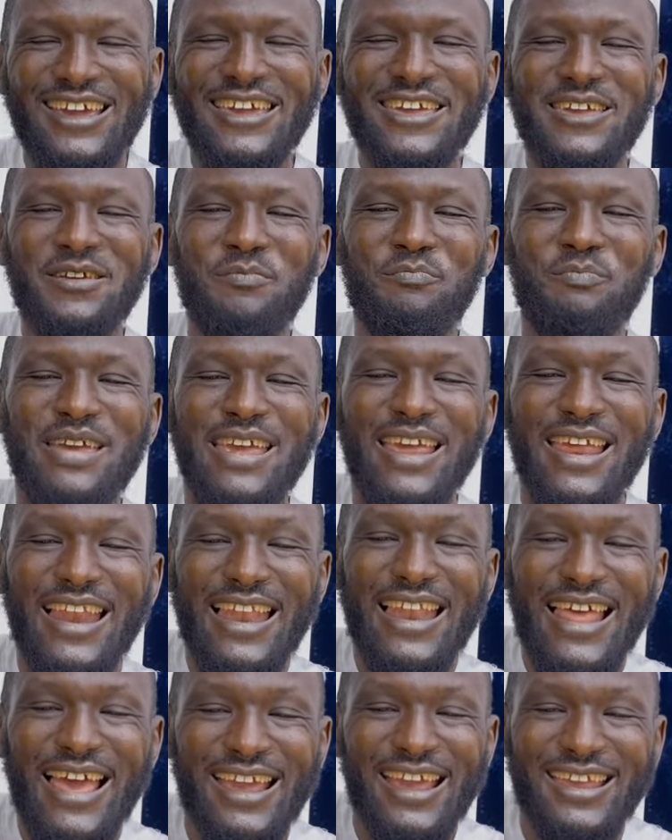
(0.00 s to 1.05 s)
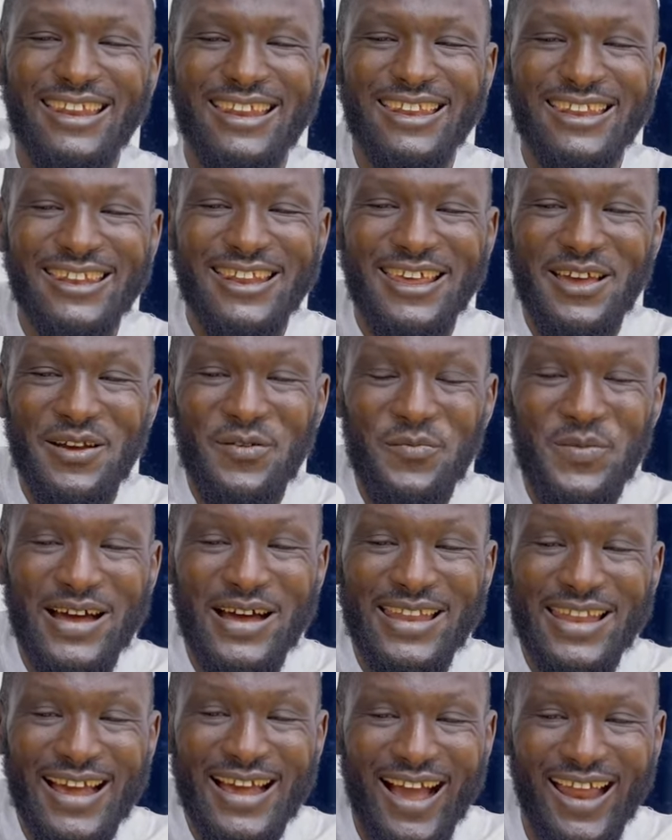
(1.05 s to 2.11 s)
It be like you say,
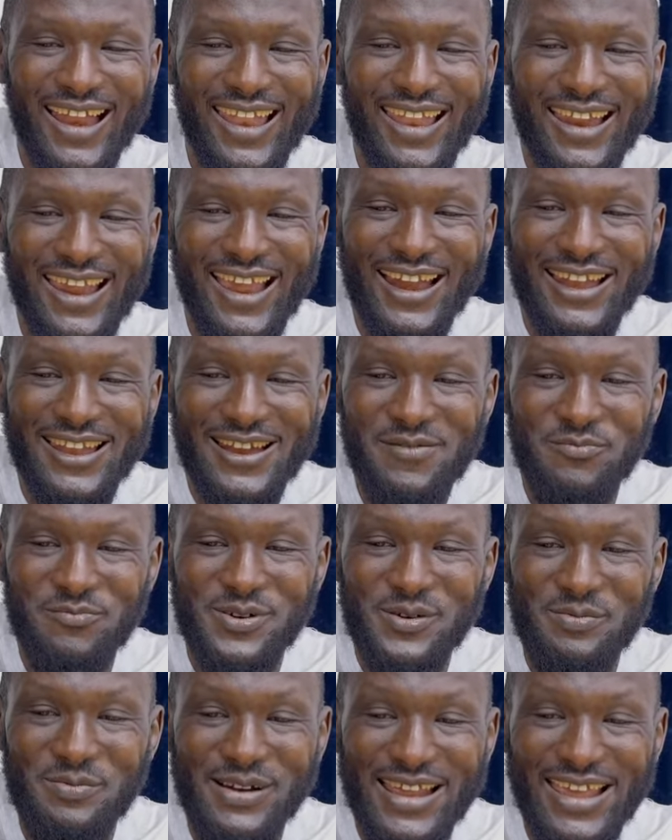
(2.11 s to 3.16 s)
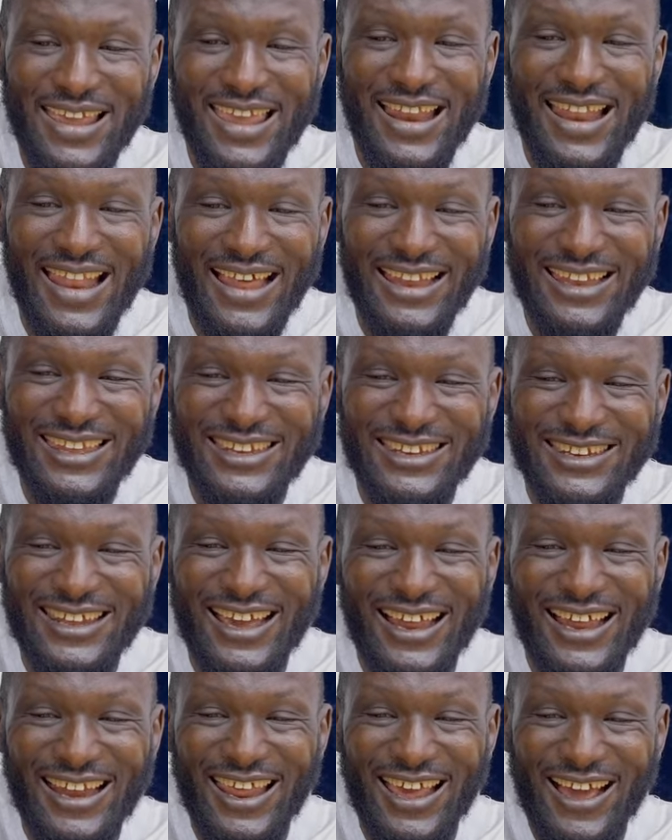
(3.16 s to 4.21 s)
madam, I don't get them for breaking and see.
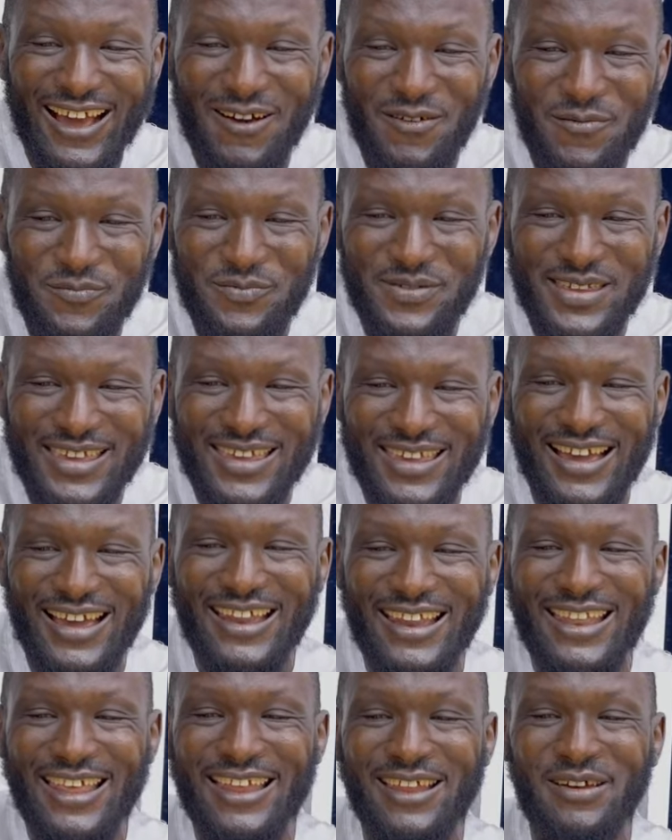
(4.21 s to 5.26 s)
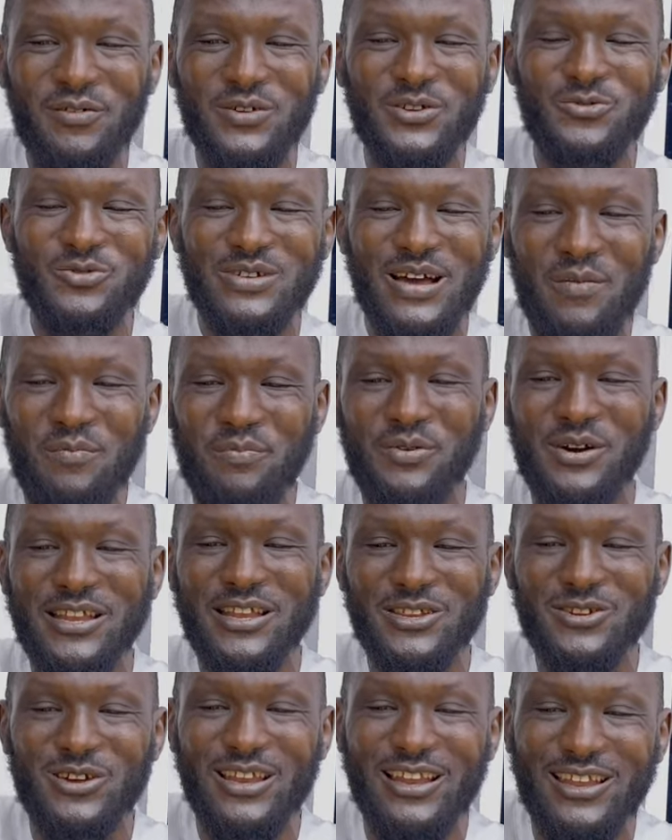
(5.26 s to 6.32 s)
Are they happy? Are they do them for
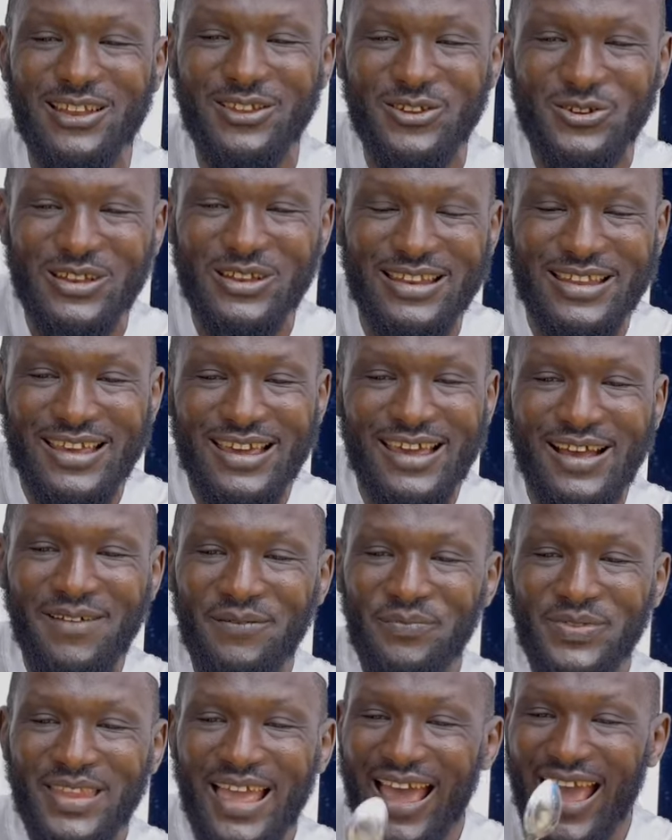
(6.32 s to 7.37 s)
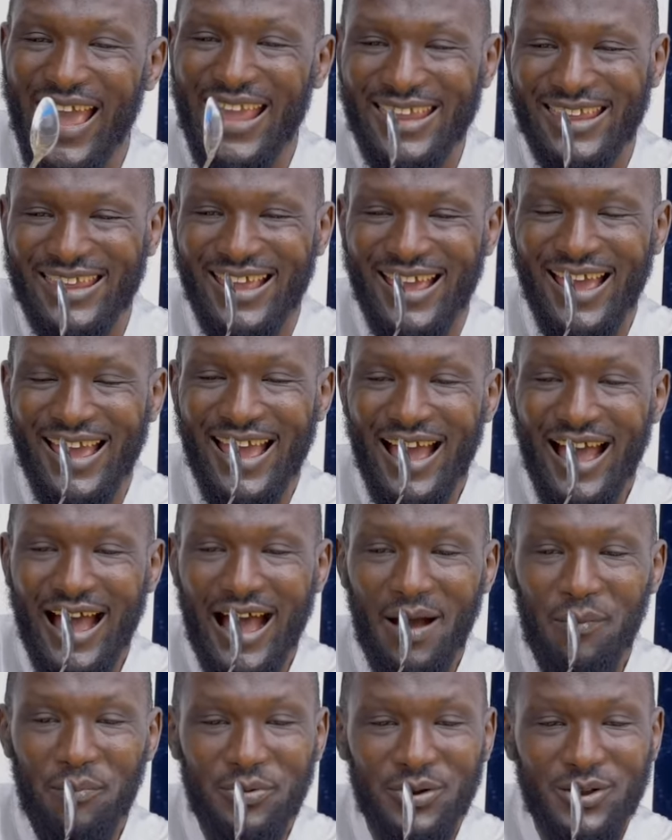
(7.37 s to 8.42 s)
jolly, jolly? Ay!
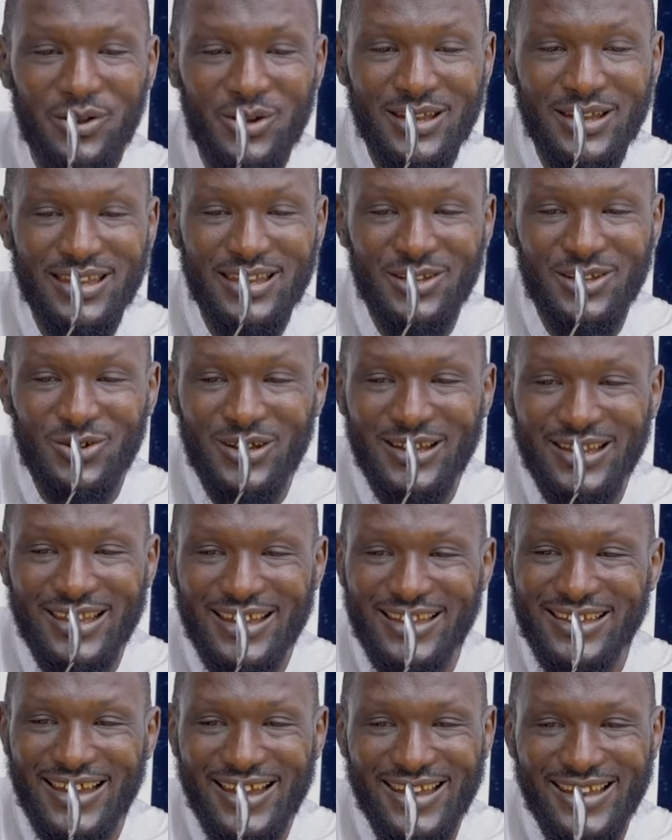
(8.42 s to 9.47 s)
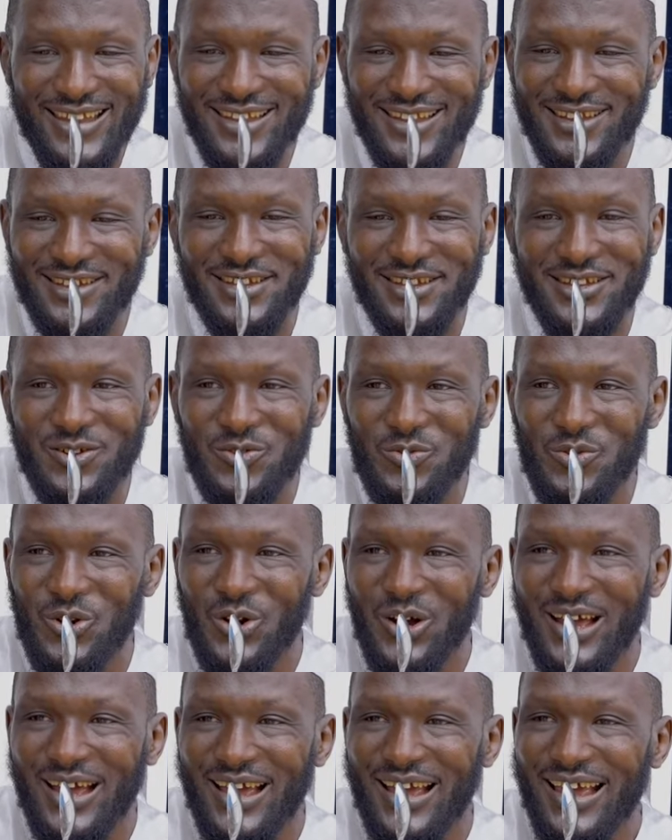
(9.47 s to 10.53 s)
I put down this understanding. This is to
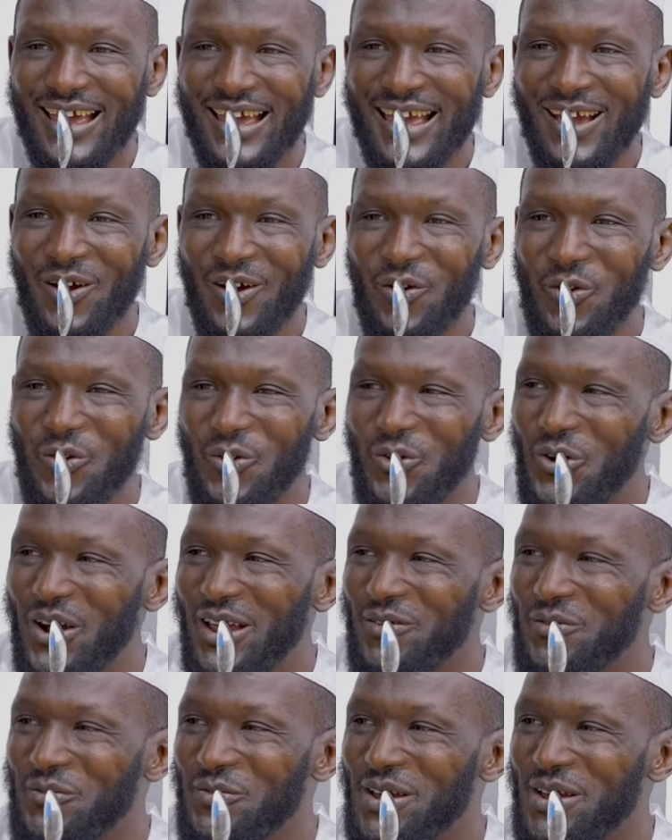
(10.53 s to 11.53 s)
know. Wait.